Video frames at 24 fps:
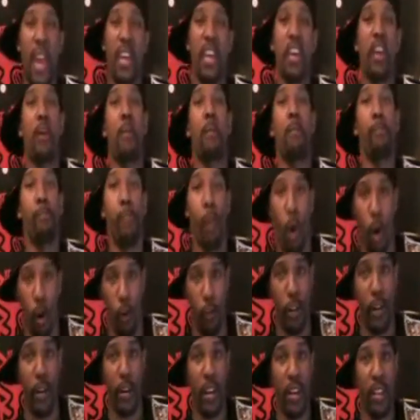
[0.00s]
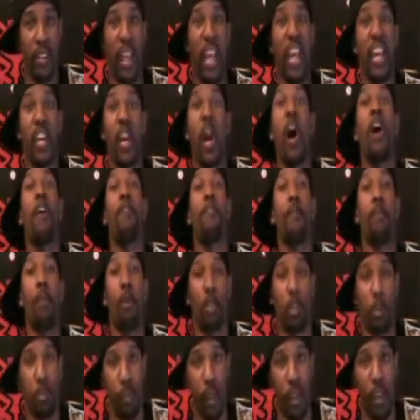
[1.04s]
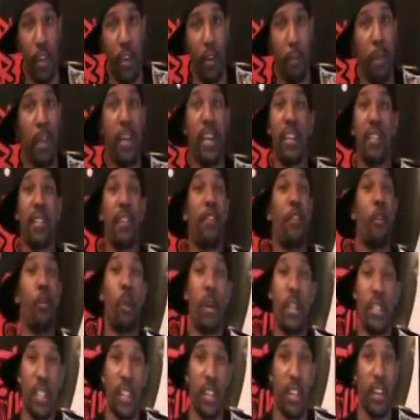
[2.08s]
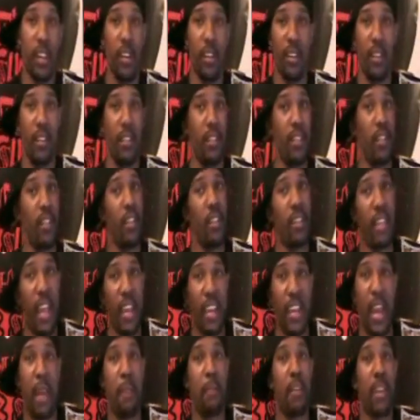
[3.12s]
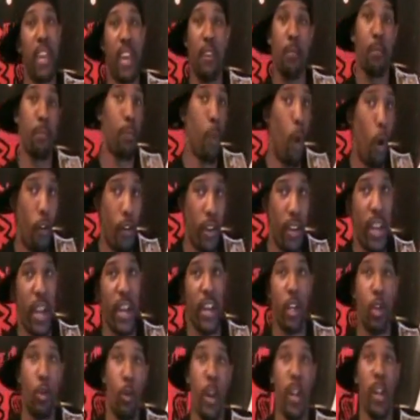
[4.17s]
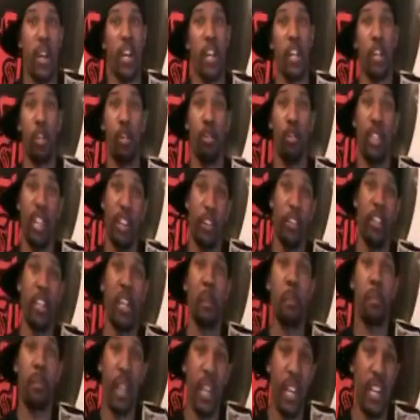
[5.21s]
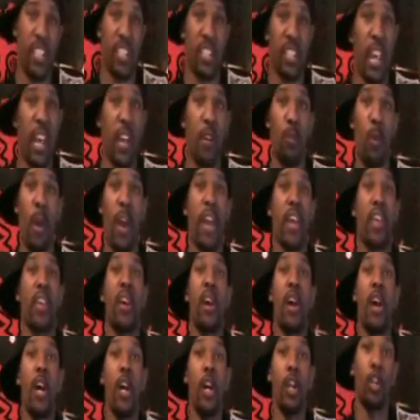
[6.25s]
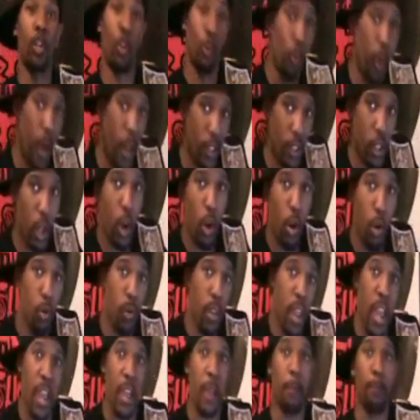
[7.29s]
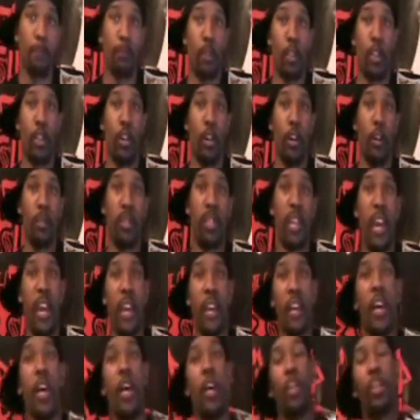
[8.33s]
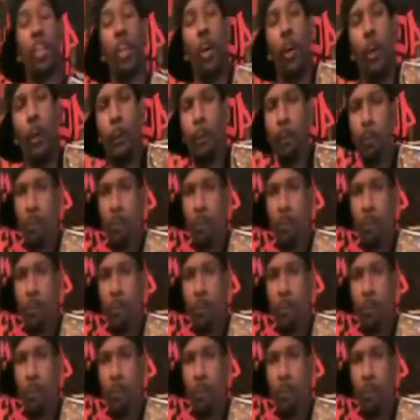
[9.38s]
get boring. Thank God for multiplayer, because if it wasn't, that game would get boring kind of quick because you literally play the same way throughout the whole game. You know what I'm saying? So,